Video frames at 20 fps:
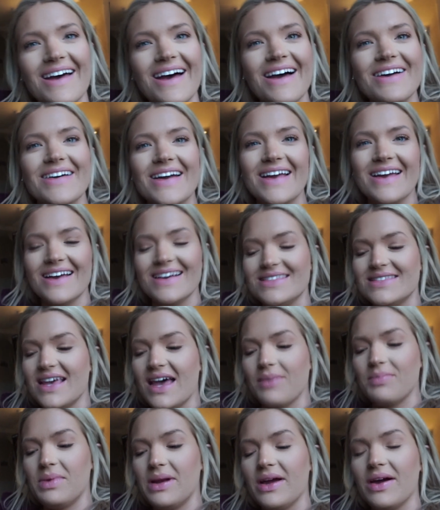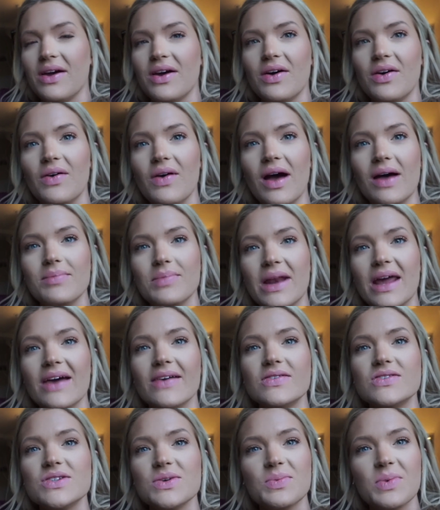All right, guys. I'm going to go. I'm going to
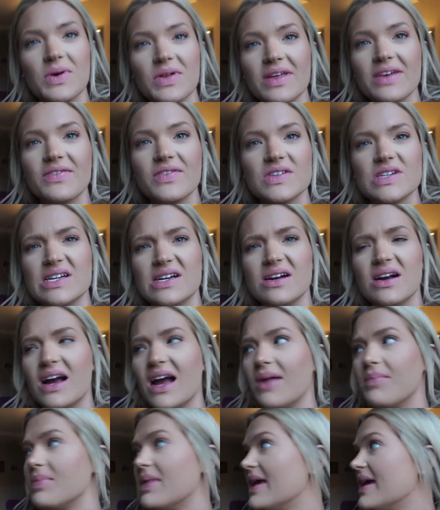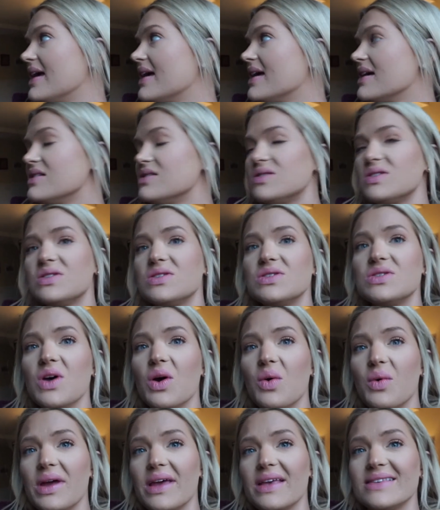have Chipotle for dinner. I'm like
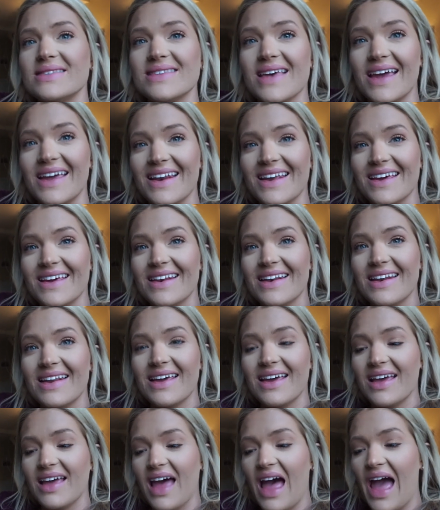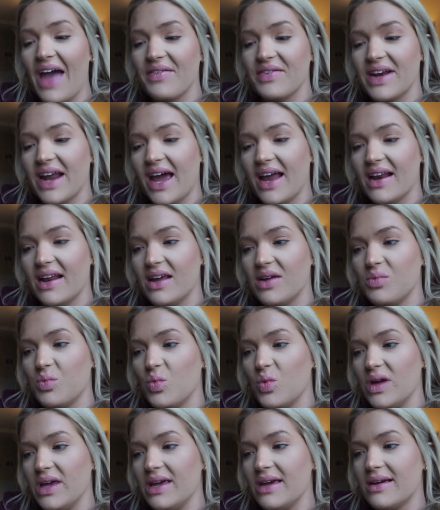so excited. I haven't had it in
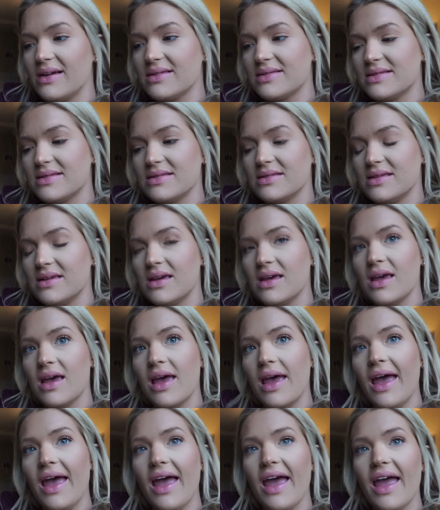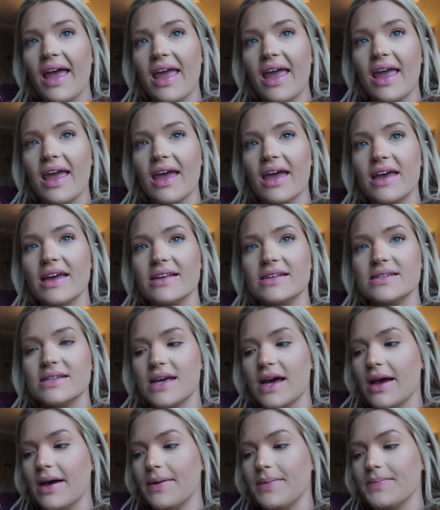weeks. And
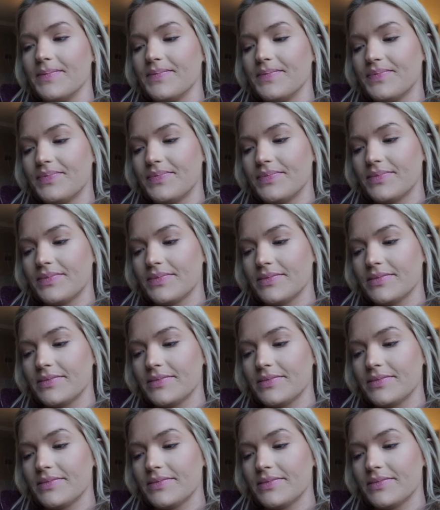yeah,